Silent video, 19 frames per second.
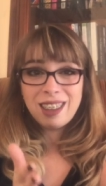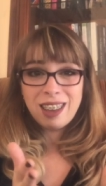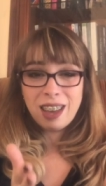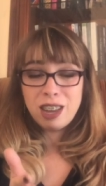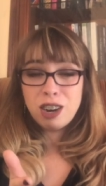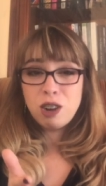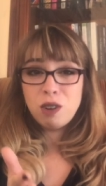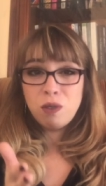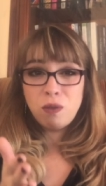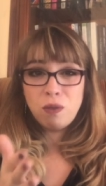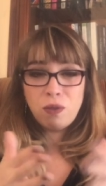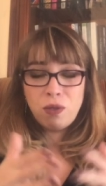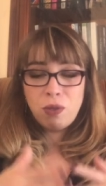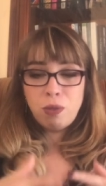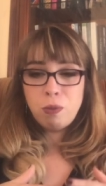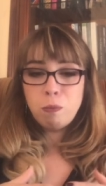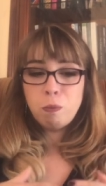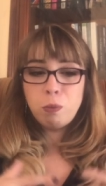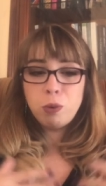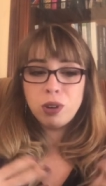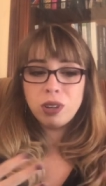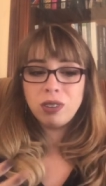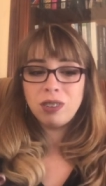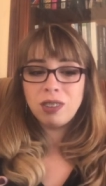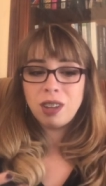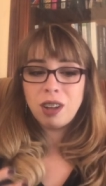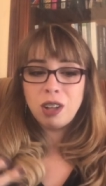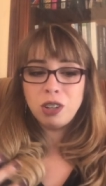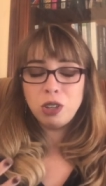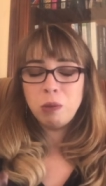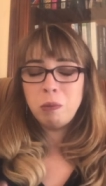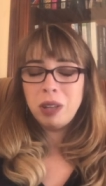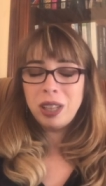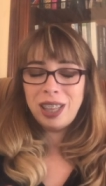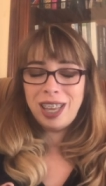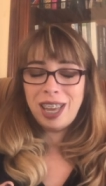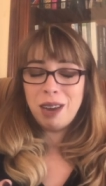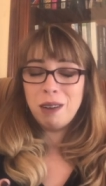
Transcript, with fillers: kind of books that ultimately